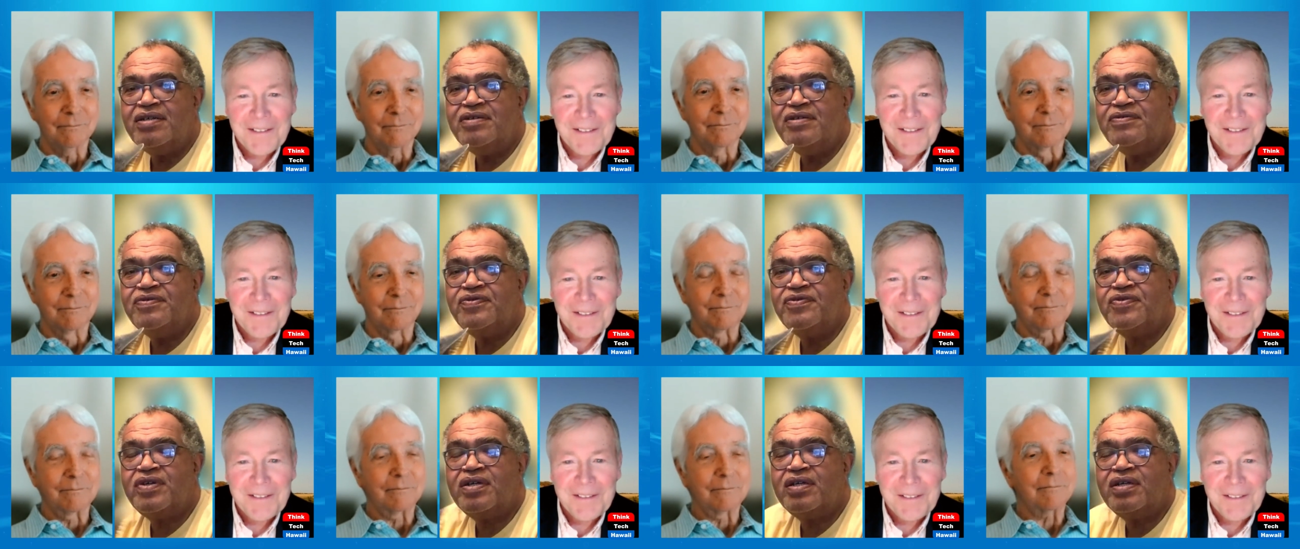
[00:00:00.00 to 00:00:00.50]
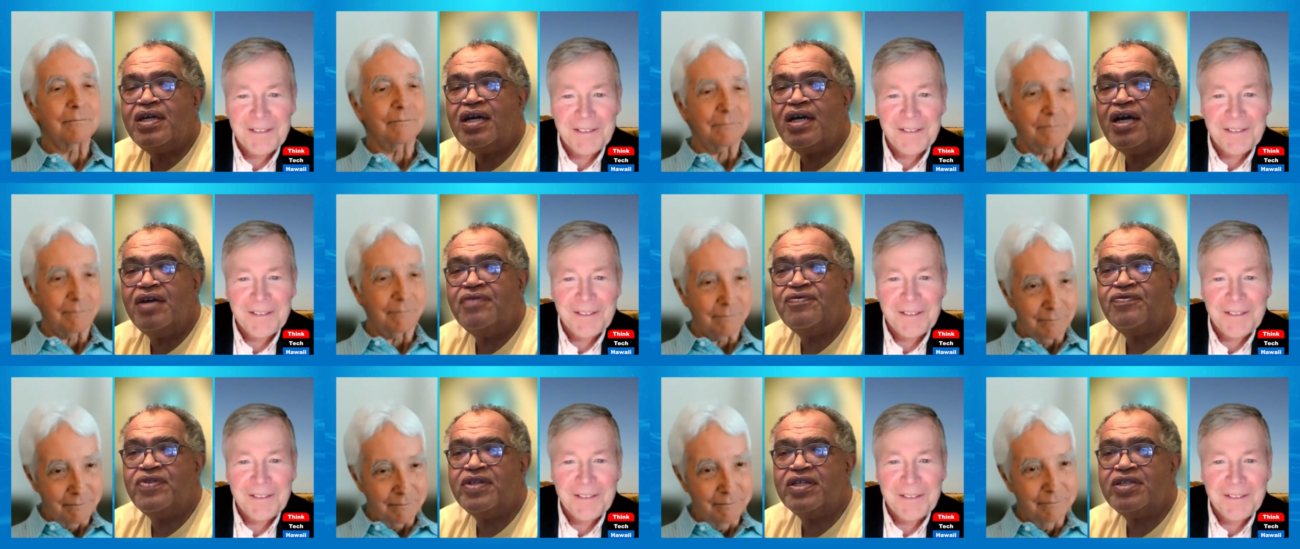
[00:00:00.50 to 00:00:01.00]
Speaker 1: of
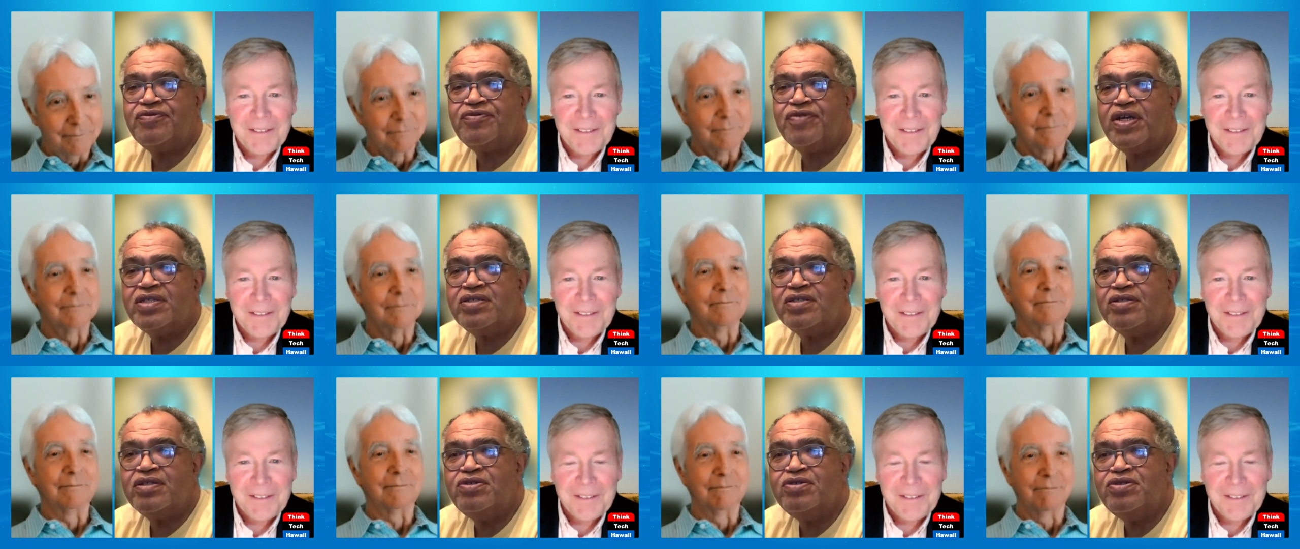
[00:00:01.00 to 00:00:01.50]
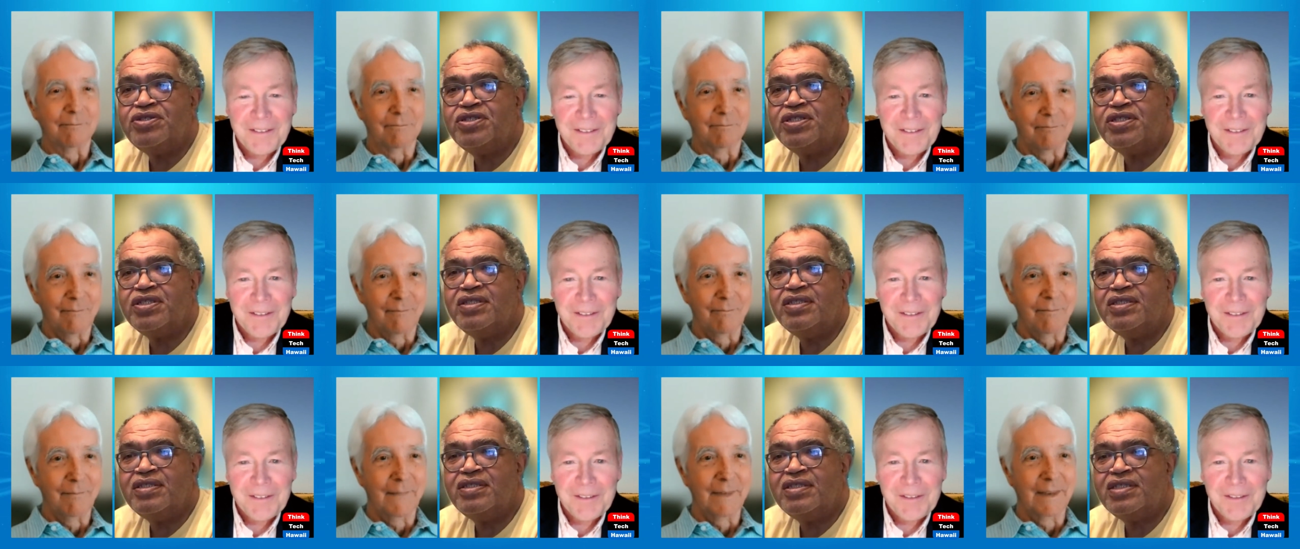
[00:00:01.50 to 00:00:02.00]
conflict
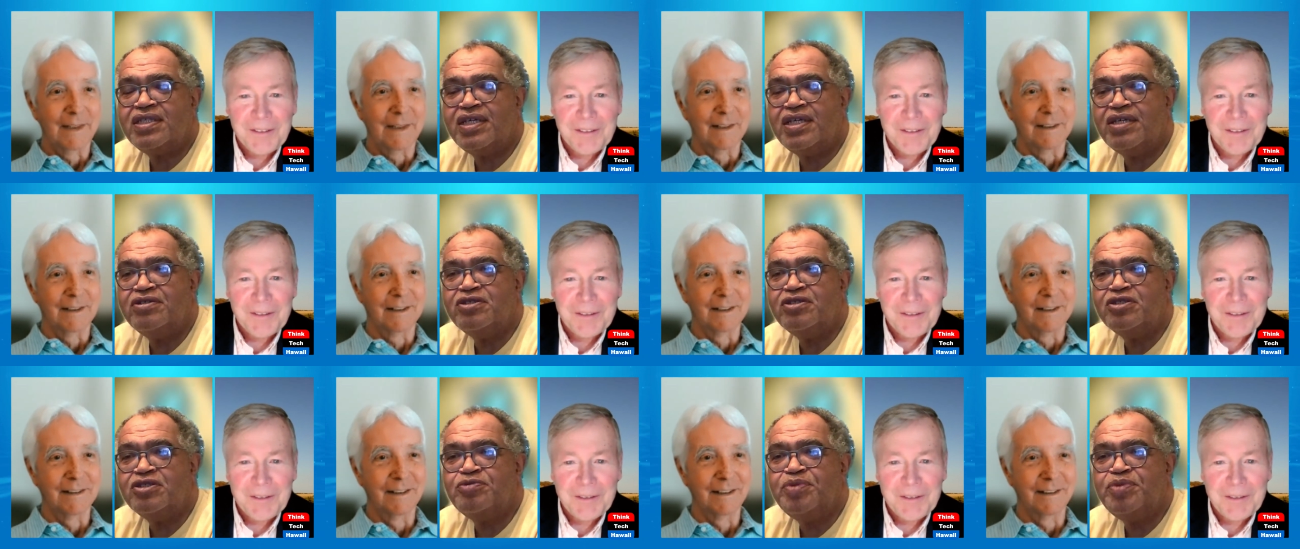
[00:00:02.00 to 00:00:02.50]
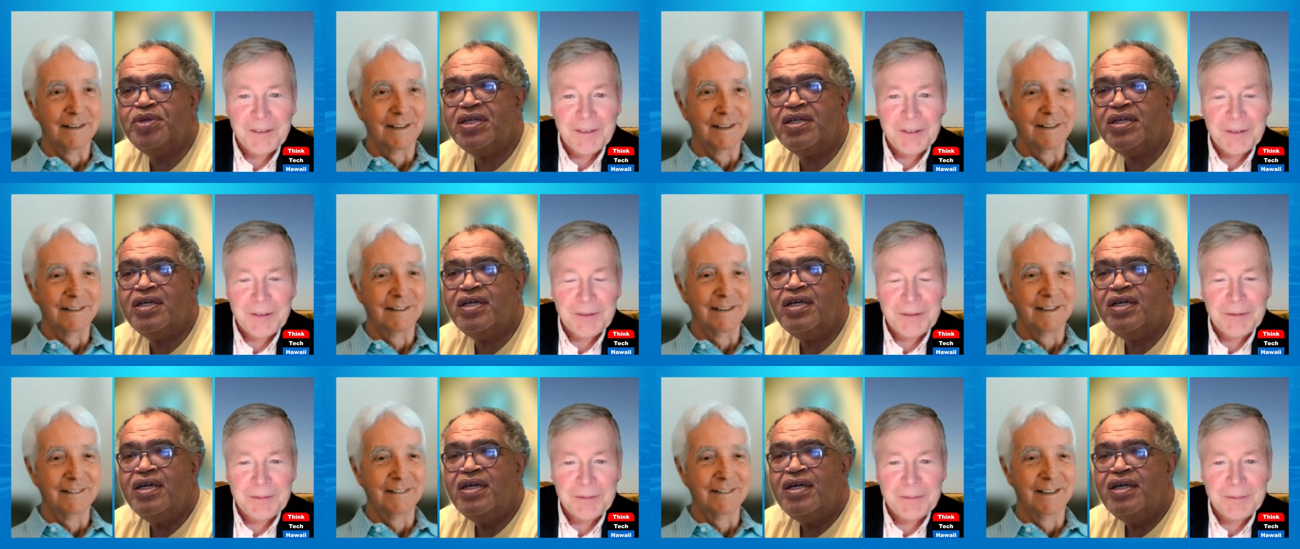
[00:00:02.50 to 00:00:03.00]
resolution skills
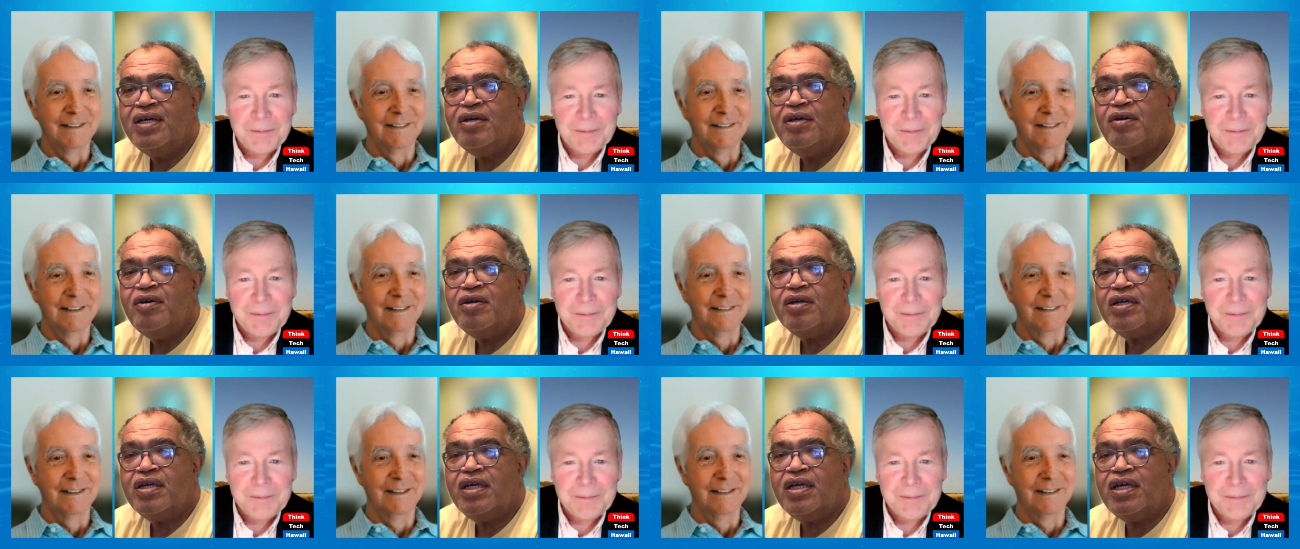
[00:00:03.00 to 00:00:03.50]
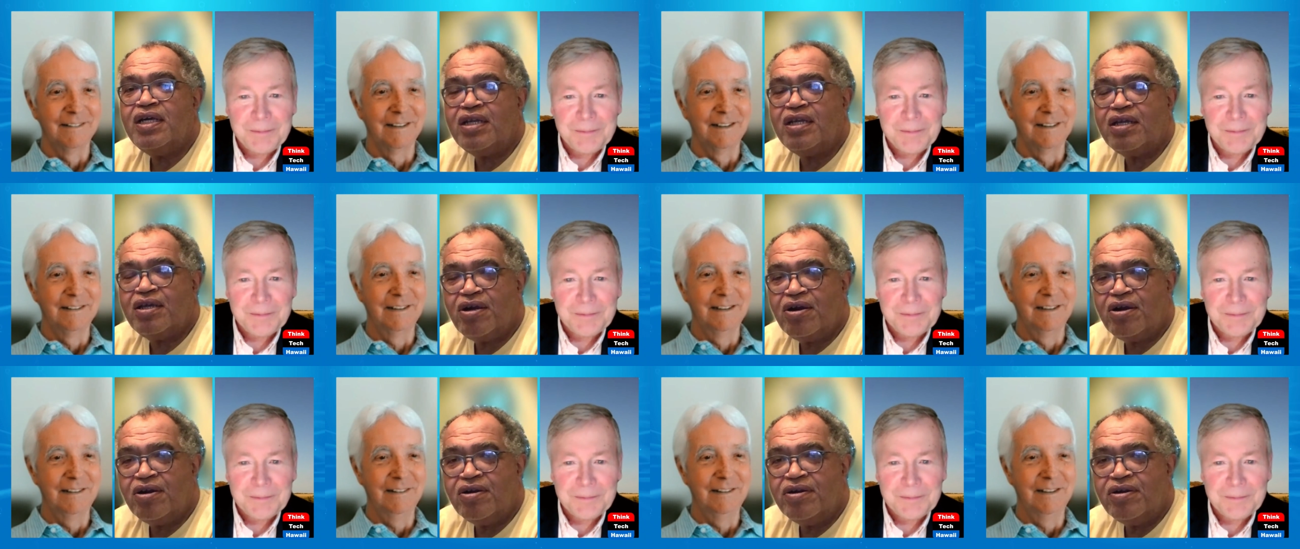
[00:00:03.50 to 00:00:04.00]
being
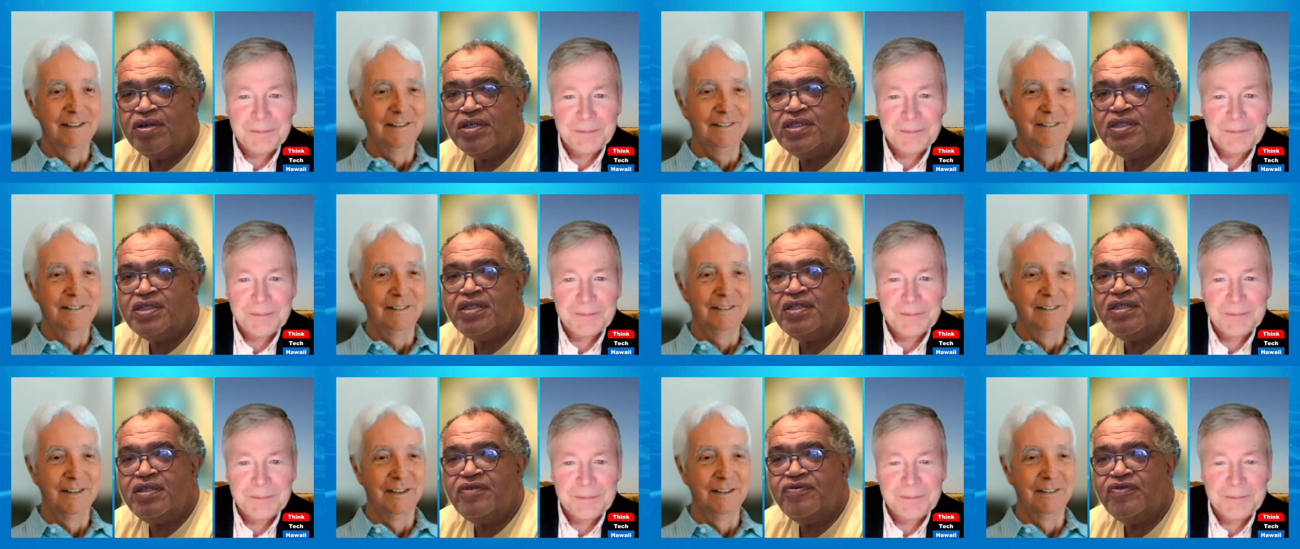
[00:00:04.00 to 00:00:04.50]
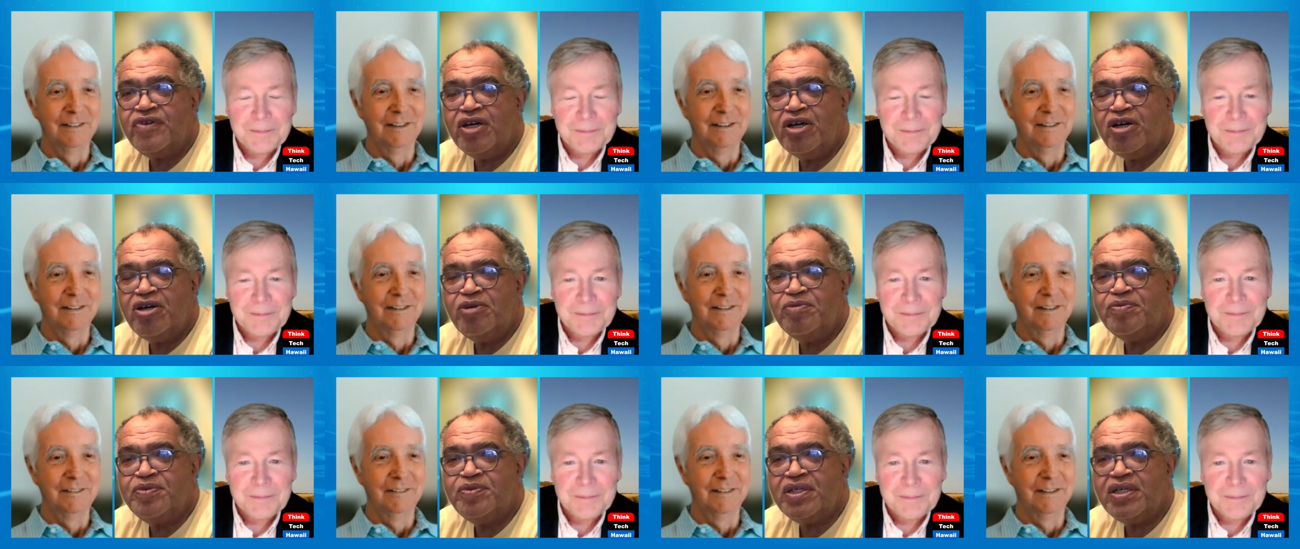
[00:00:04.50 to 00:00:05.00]
encouraged and
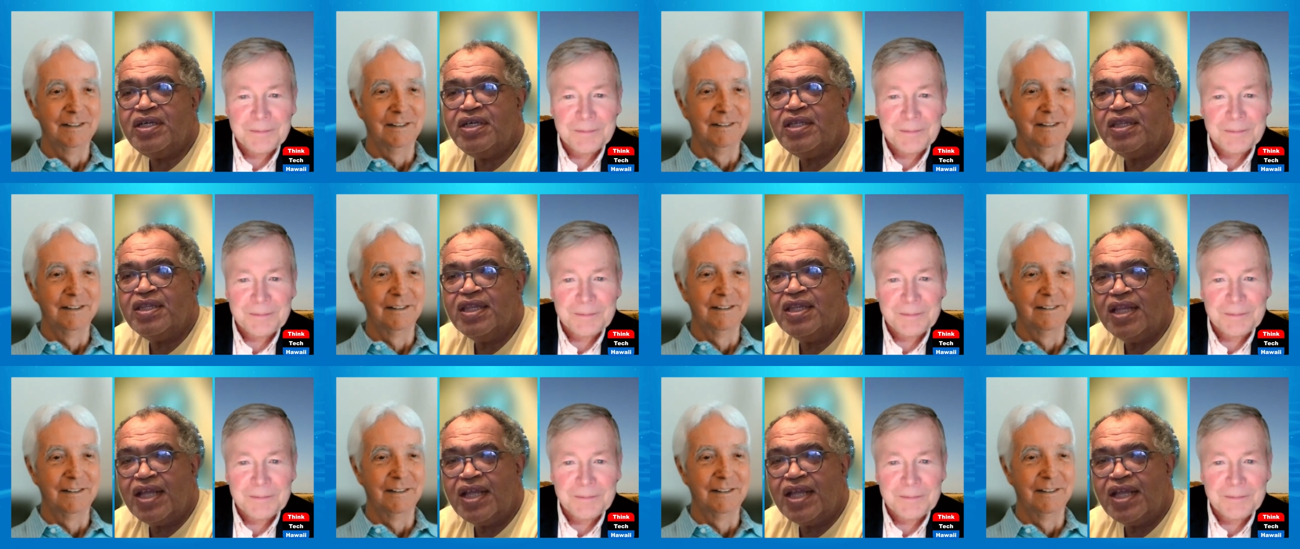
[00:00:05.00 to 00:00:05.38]
developed and